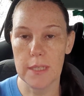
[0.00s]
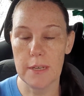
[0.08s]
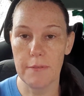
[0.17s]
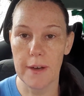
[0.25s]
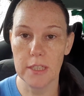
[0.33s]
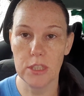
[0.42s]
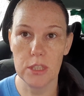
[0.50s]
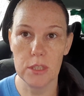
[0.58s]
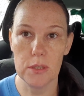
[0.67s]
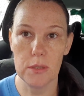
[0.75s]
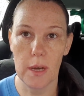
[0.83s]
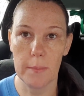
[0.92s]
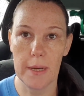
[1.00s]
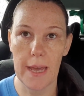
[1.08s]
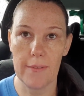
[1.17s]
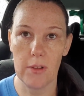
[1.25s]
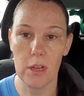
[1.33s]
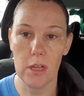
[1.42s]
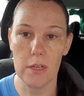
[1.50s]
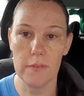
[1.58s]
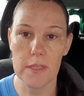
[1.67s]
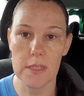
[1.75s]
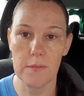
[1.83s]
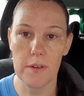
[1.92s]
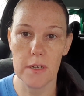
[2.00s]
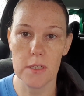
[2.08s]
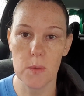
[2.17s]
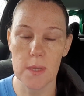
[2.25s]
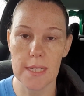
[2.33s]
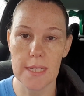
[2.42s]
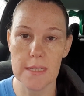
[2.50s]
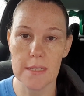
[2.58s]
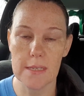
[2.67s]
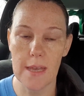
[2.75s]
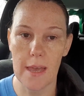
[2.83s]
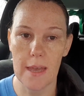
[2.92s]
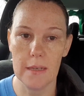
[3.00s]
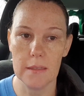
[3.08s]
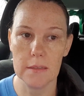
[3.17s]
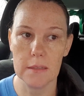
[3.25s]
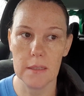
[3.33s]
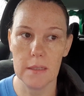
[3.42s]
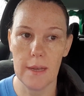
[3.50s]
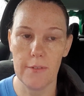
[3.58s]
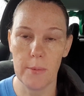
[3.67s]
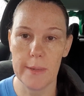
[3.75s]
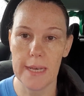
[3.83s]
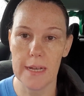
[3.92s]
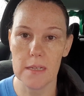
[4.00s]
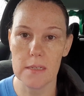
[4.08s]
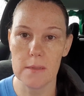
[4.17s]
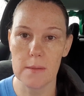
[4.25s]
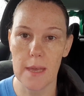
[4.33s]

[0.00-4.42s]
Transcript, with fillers: If I do, I'm going to have a lot of interference with the kids and everybody else.